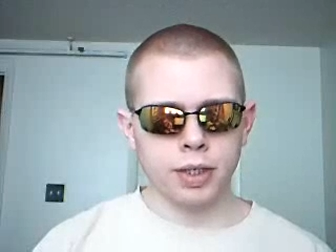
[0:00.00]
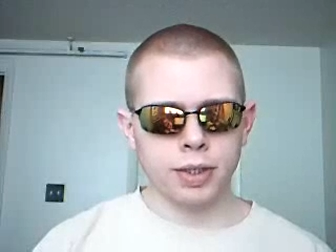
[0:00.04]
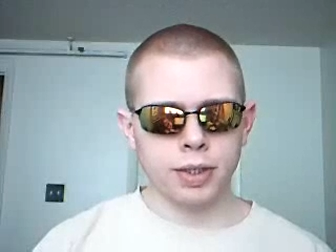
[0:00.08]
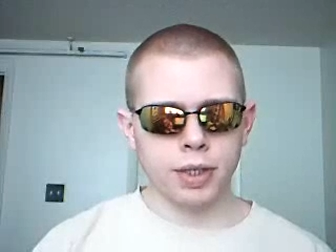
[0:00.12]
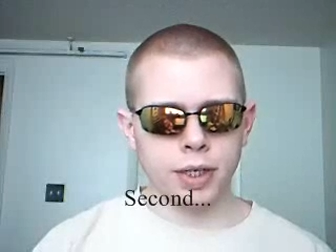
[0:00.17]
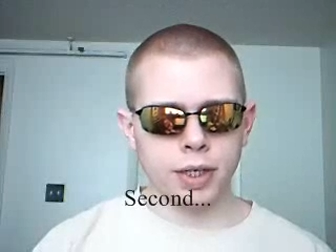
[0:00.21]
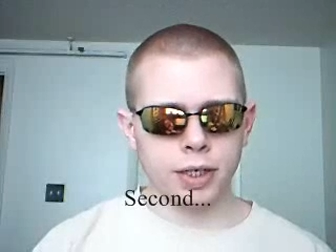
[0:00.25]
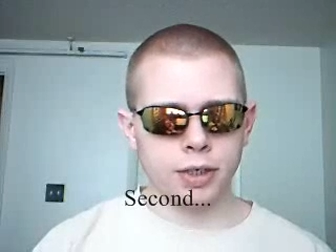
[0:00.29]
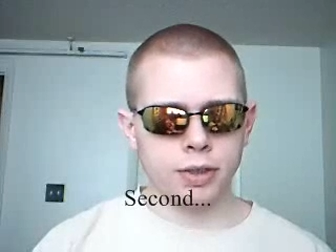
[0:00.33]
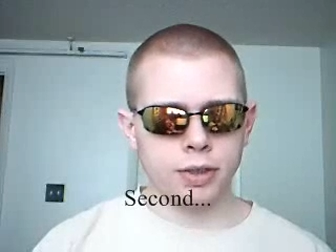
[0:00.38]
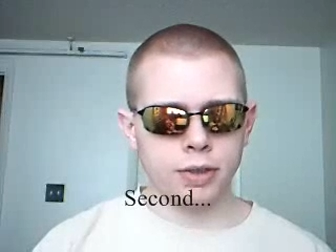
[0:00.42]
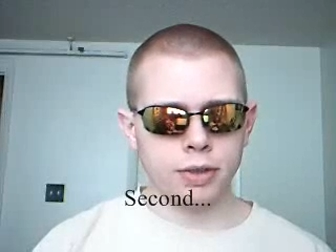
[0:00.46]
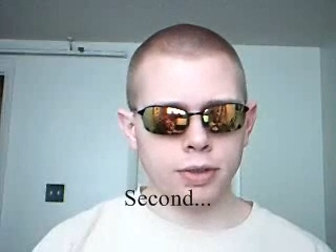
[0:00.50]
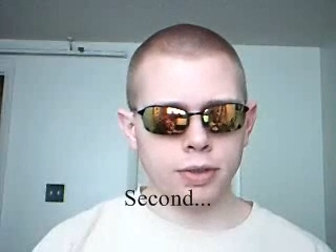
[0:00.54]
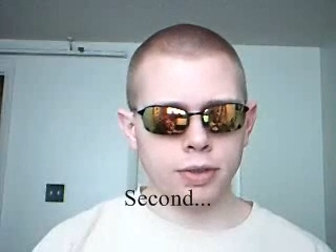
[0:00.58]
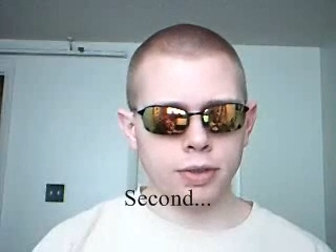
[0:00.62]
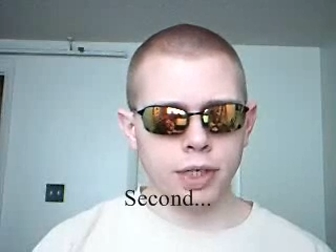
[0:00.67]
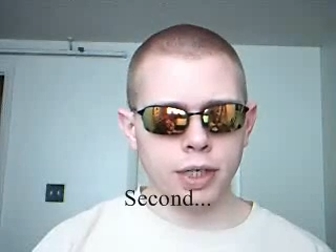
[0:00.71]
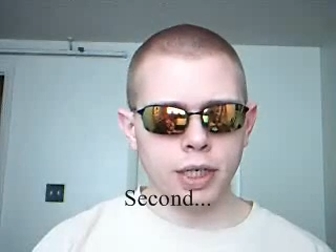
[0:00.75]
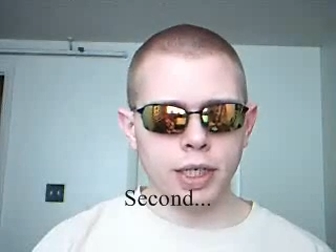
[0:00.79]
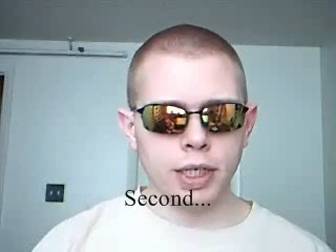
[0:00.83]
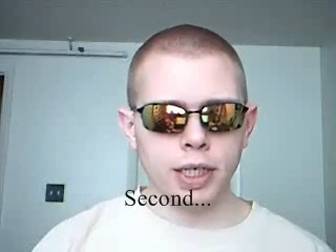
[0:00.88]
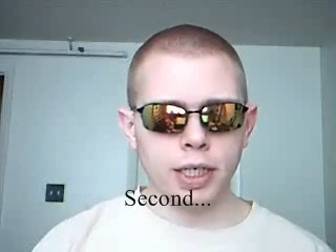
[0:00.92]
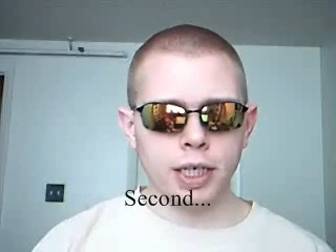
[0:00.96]
Second,
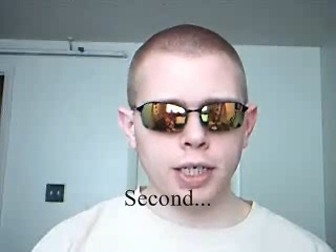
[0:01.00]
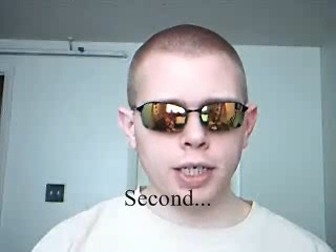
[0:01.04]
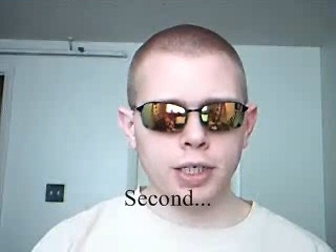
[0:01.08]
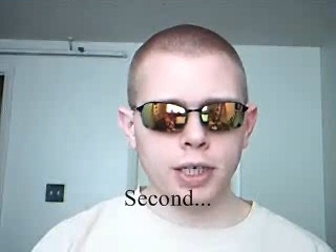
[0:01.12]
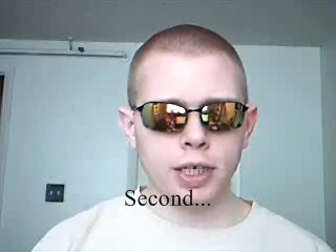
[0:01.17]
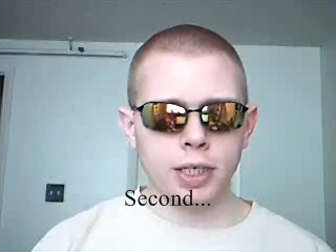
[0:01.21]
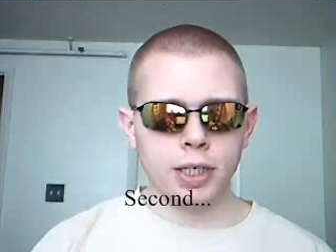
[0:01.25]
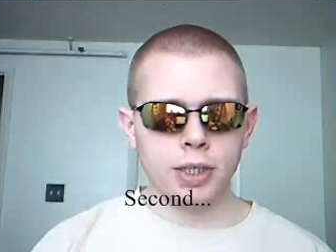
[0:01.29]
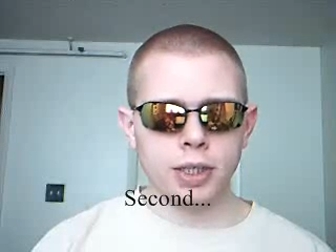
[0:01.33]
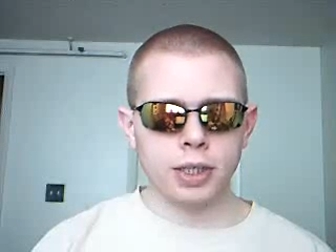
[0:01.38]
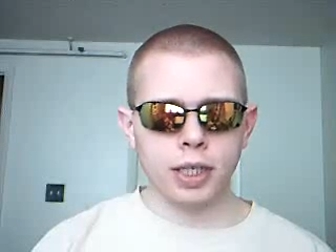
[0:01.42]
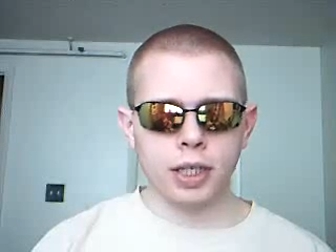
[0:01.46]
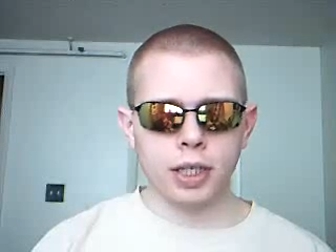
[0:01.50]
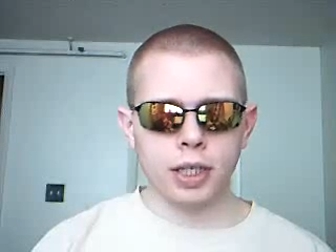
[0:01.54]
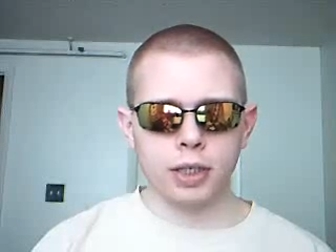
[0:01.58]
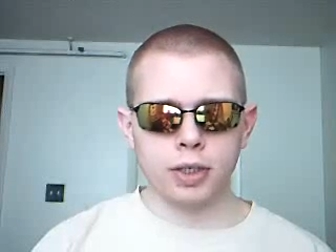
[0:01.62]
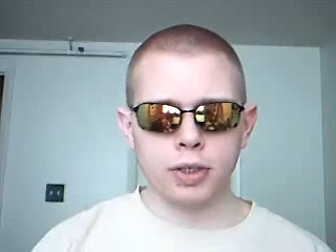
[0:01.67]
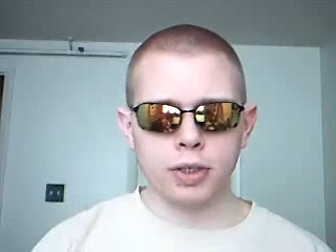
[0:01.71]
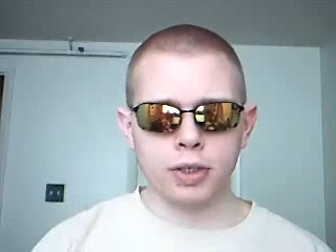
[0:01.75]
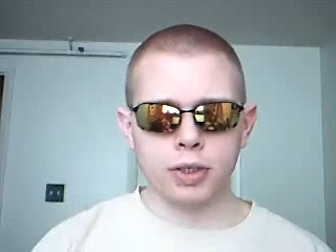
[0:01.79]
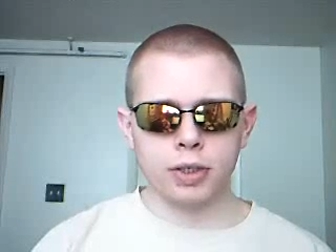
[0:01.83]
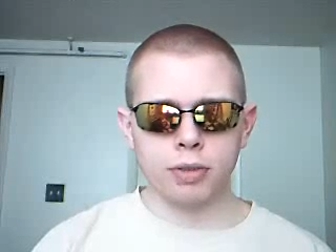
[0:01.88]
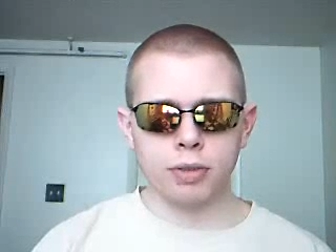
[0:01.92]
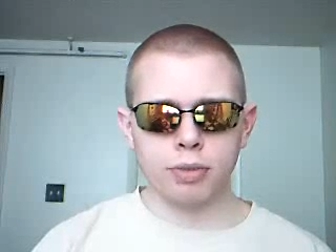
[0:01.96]
each has
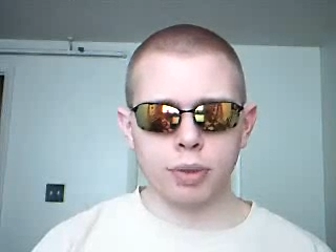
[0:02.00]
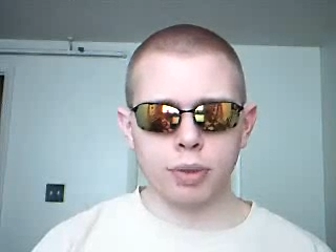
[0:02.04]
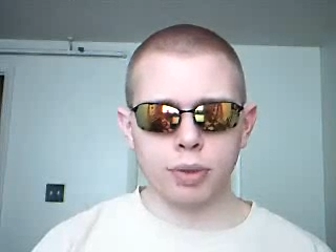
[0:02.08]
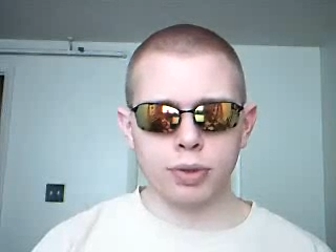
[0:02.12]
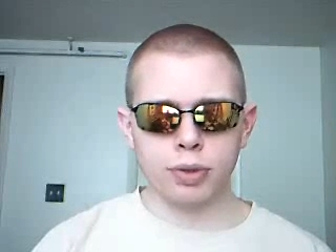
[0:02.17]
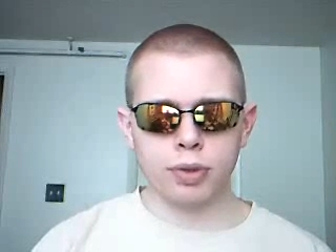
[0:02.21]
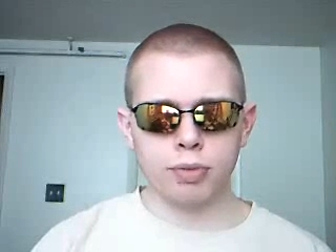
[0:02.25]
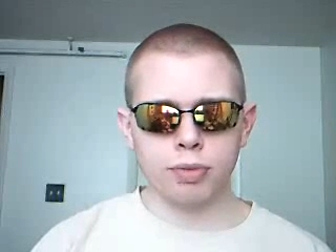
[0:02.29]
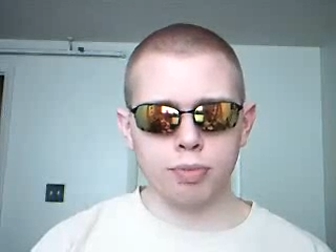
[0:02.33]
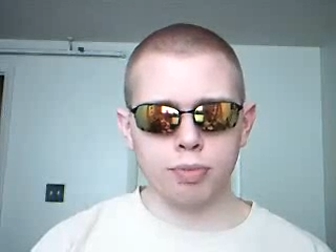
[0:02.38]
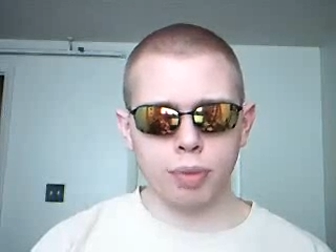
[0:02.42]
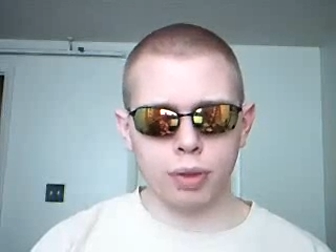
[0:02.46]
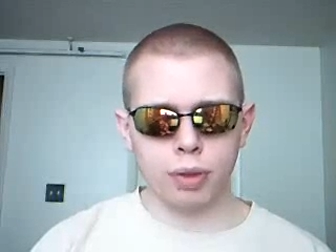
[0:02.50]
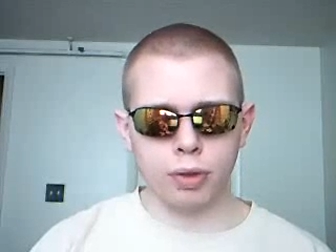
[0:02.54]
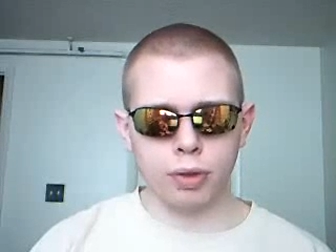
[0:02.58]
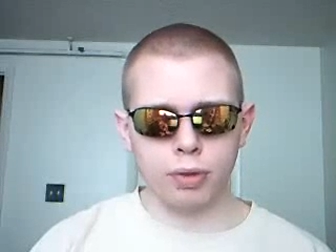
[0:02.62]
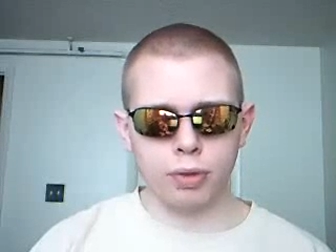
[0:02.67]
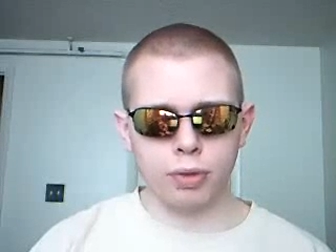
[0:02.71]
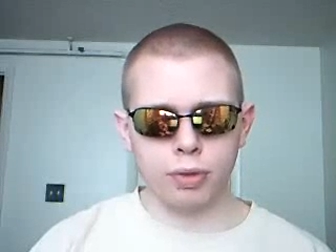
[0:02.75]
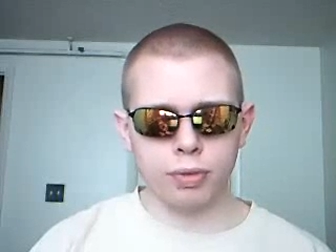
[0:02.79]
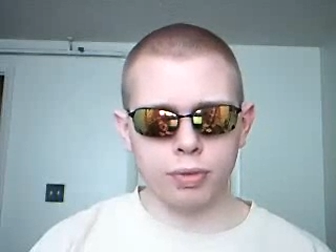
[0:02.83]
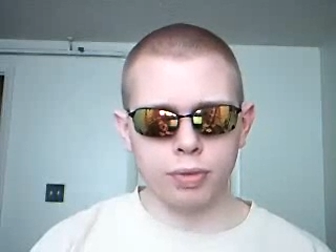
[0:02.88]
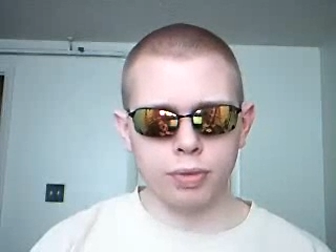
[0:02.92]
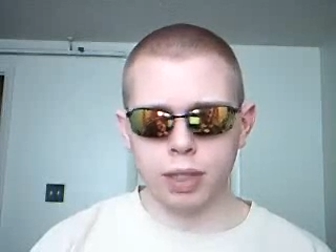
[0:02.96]
skeletons composed of
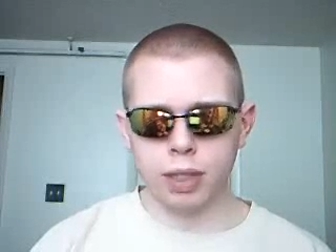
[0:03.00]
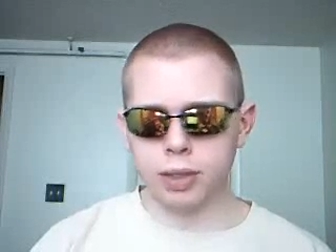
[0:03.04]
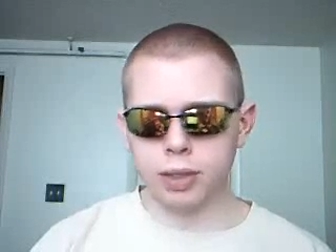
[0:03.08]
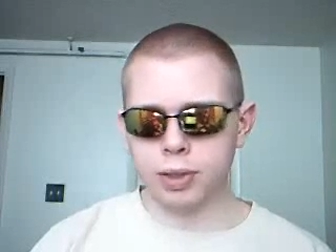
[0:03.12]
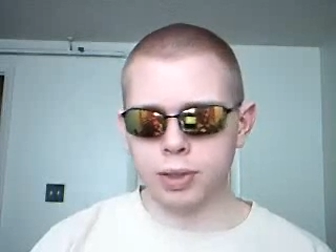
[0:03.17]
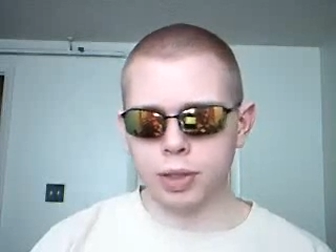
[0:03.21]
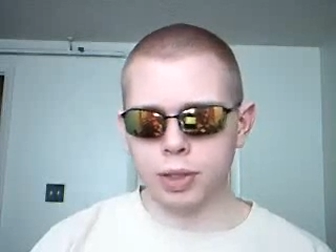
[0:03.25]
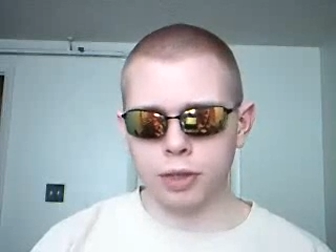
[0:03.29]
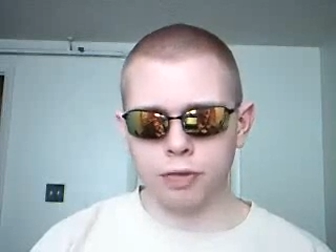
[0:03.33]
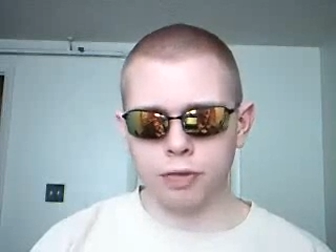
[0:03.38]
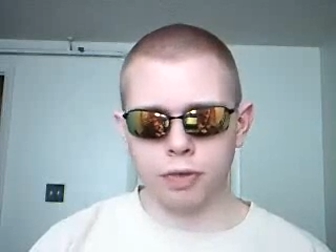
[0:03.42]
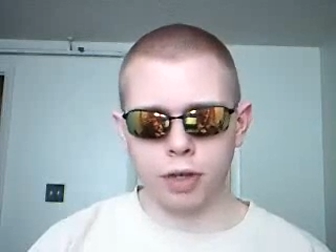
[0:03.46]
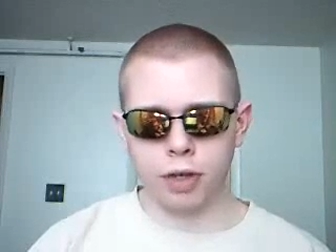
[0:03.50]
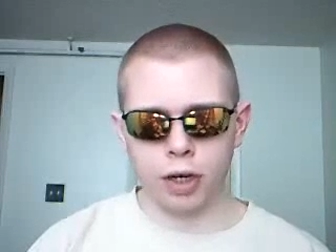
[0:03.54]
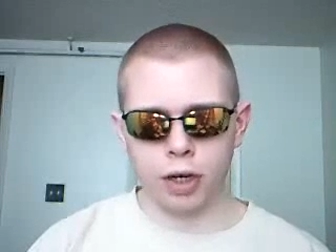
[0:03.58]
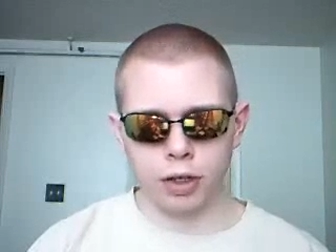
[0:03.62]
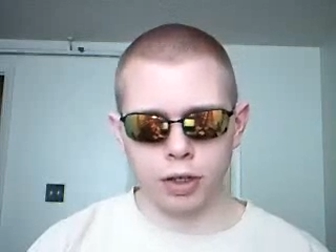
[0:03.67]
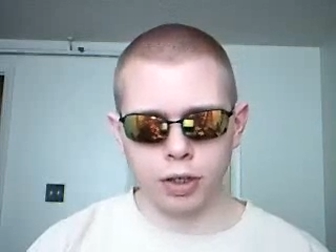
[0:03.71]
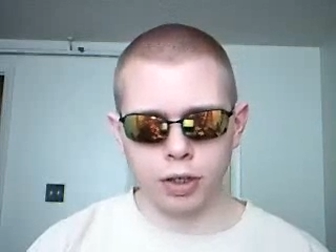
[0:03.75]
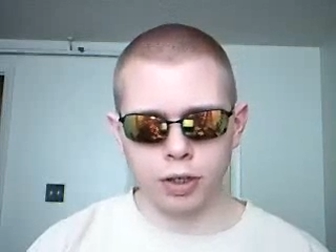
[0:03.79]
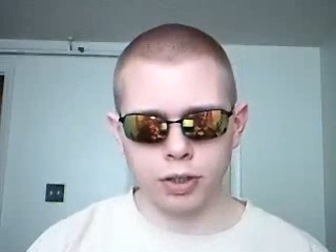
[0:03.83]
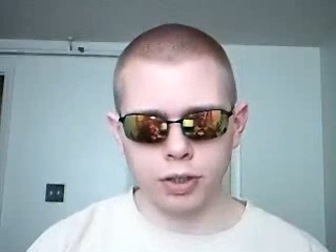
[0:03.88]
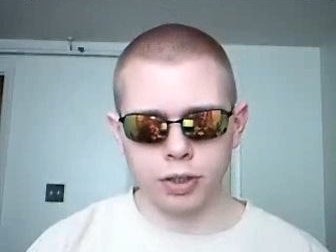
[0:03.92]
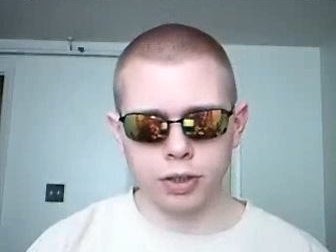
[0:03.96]
bone instead of
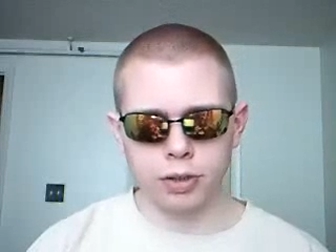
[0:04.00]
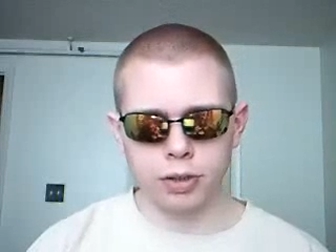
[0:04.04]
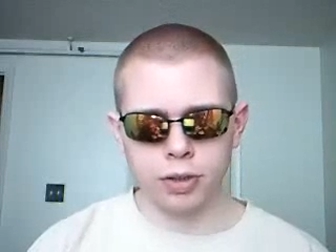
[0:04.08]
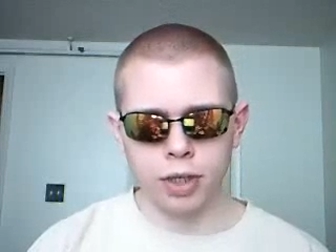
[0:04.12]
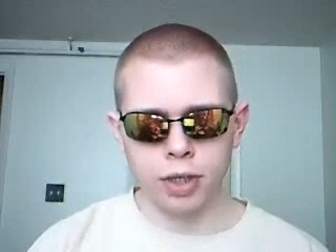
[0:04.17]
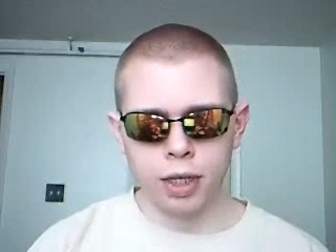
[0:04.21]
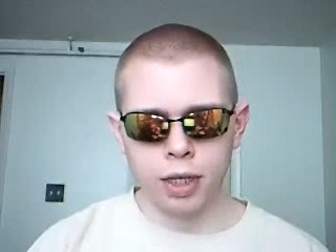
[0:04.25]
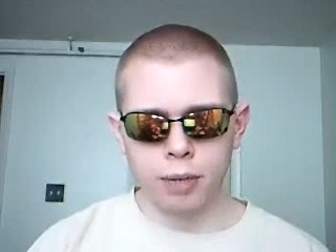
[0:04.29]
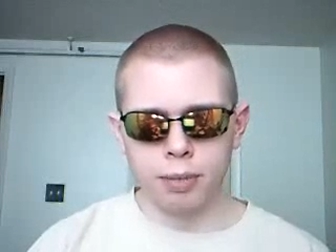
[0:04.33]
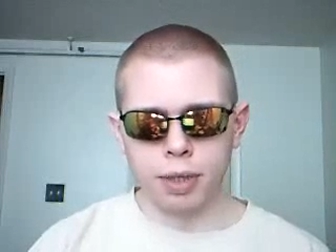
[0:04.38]
cartilage,